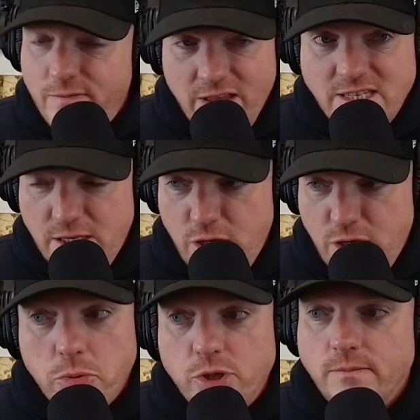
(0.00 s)
this is
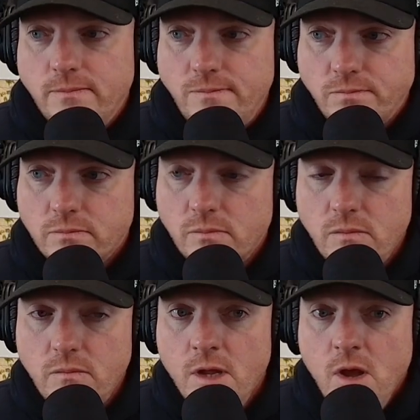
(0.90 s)
huge.
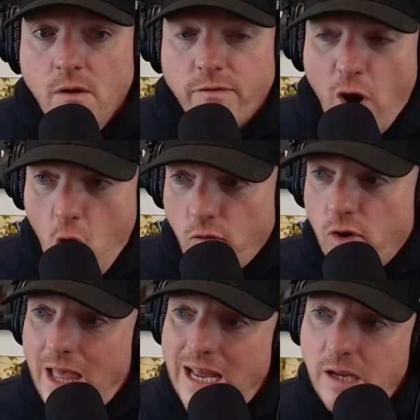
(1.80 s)
For
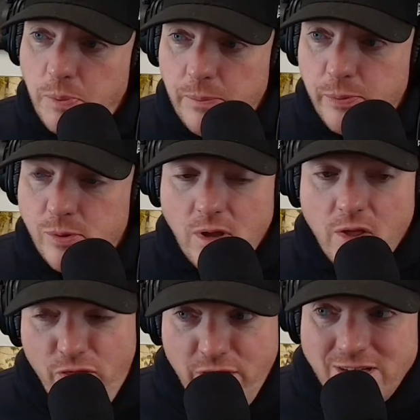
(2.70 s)
overlanding people,
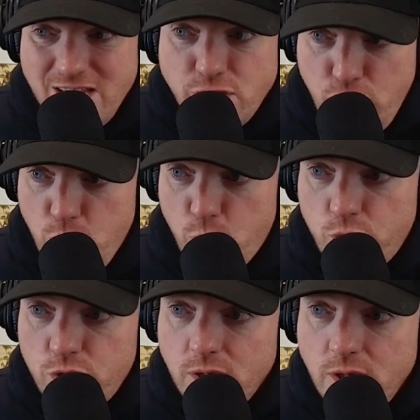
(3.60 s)
this is
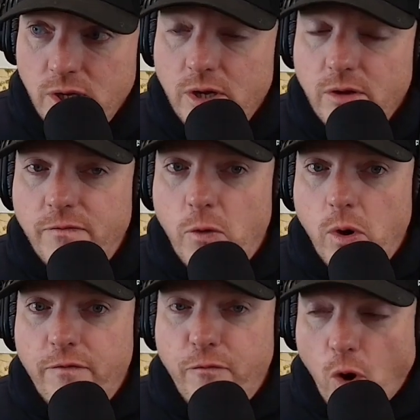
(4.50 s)
huge.
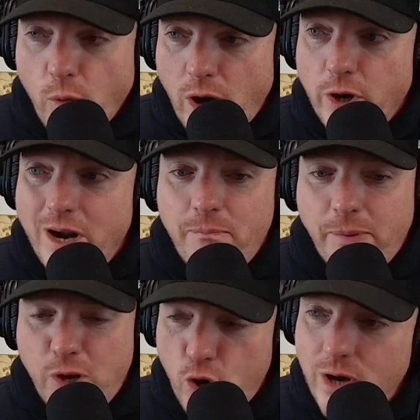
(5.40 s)
For Forerunner
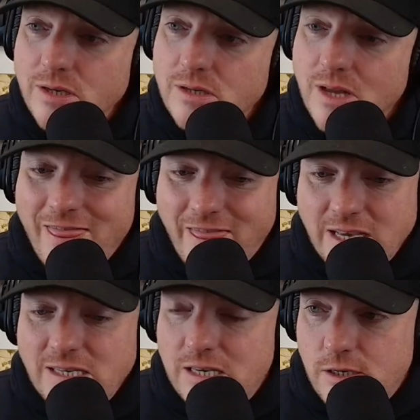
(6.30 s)
purists,
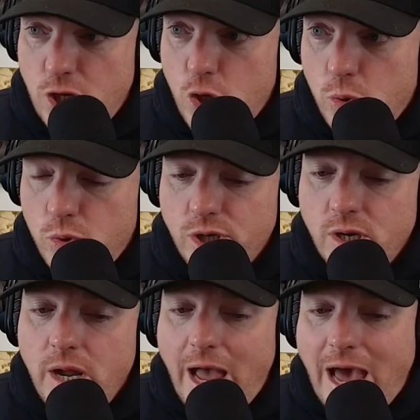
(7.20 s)
this is huge.
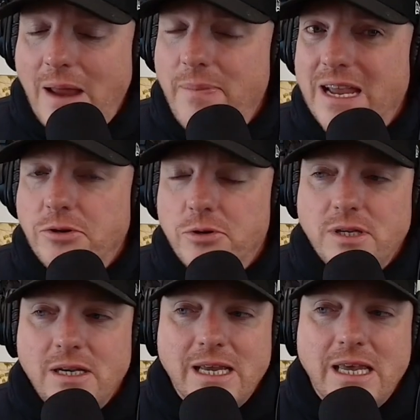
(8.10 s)
And I'd be
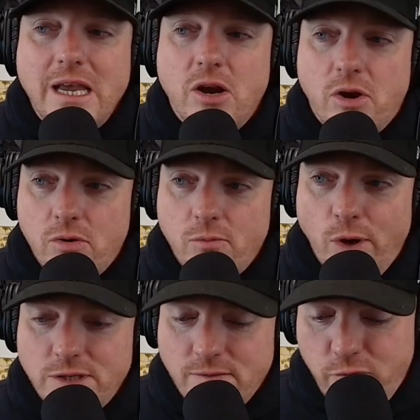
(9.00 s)
interested to hear
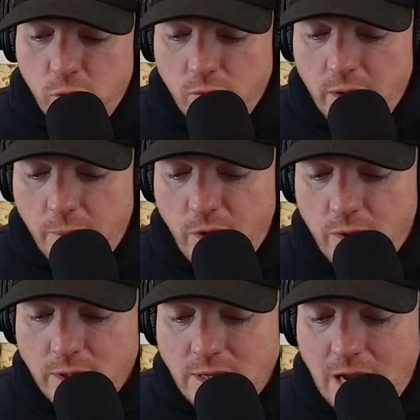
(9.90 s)
what some Forerunner
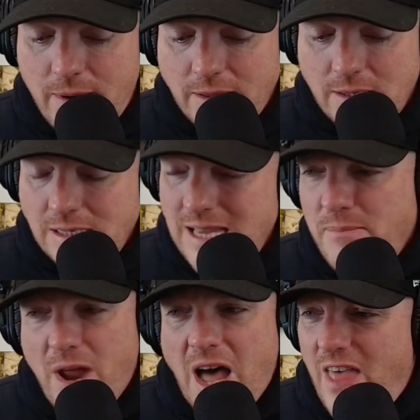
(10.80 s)
purists say about this, because
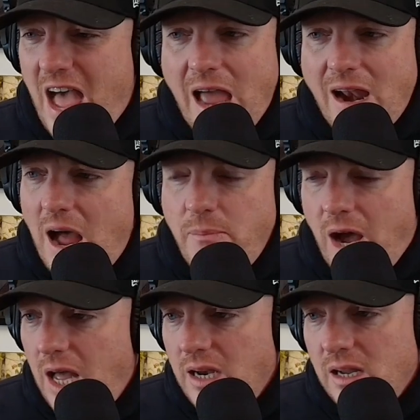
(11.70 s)
I'm not that. I'm
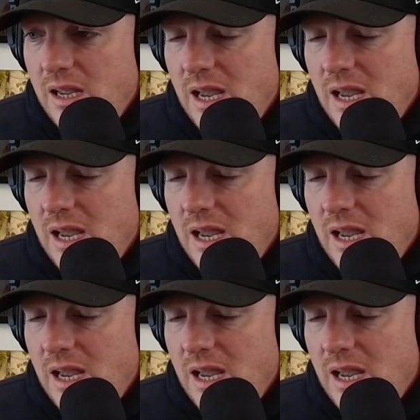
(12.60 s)
not.